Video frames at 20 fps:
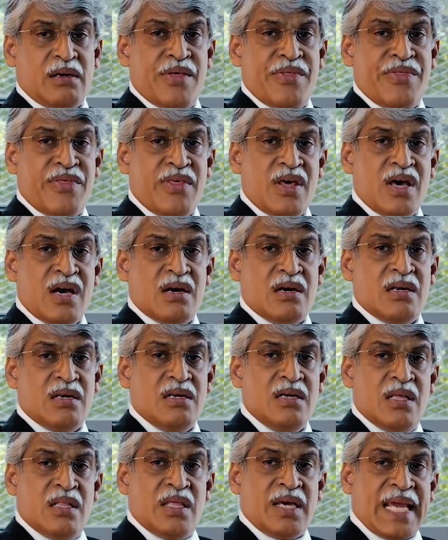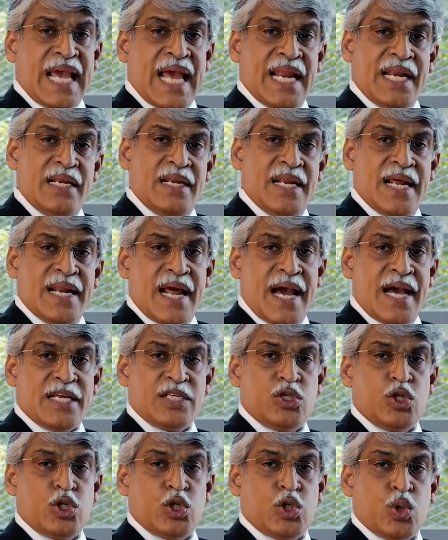Third, the candidate
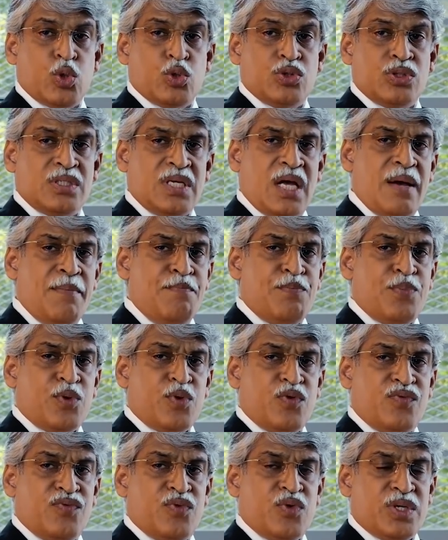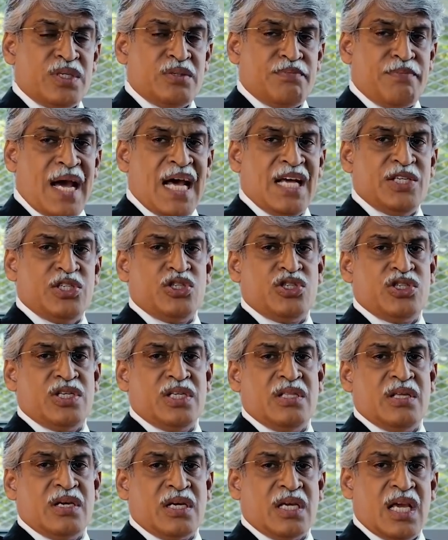has to show some proof to His
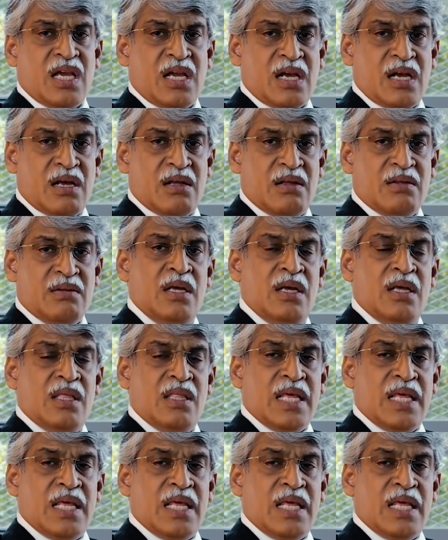Majesty the King